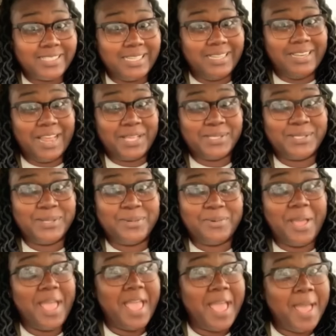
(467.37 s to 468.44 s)
See, that's
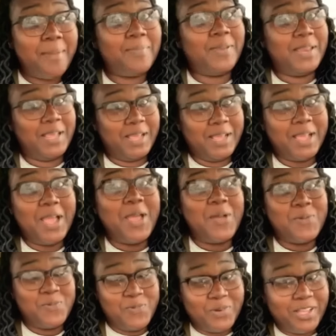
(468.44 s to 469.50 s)
who Ebony
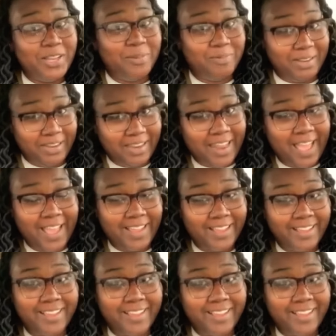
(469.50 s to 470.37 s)
really, really liked.